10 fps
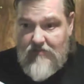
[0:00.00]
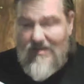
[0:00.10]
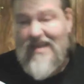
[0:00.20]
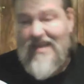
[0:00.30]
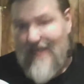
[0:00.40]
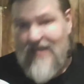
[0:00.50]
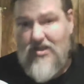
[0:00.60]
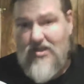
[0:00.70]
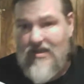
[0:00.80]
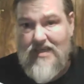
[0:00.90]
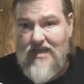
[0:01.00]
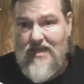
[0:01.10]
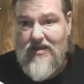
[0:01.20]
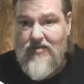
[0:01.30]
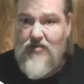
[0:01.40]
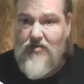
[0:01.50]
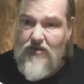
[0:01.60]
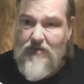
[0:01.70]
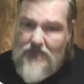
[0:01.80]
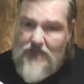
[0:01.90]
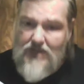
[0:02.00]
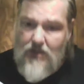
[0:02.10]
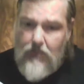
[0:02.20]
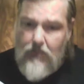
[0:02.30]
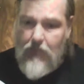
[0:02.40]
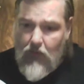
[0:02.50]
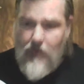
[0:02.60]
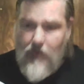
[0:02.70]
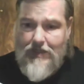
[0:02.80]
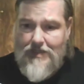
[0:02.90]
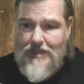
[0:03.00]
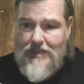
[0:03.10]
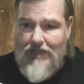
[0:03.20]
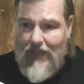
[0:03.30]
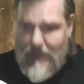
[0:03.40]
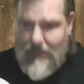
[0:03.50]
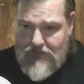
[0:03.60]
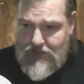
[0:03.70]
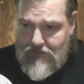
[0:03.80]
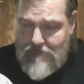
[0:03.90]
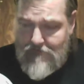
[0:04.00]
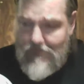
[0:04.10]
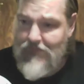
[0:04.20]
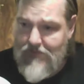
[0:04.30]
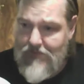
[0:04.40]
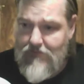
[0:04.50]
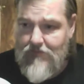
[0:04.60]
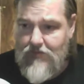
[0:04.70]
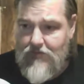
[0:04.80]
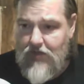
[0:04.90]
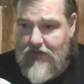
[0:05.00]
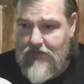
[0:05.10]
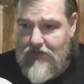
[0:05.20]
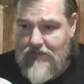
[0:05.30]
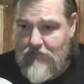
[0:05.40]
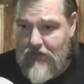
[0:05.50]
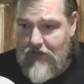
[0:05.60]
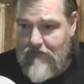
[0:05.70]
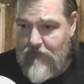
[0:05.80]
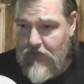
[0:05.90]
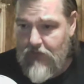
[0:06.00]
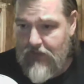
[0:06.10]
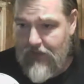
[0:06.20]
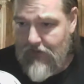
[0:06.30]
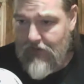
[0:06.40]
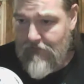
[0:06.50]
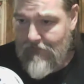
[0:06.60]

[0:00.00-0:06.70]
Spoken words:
well, actually, to tell you the truth, it was a little boring tonight. We'll try to explain for you here.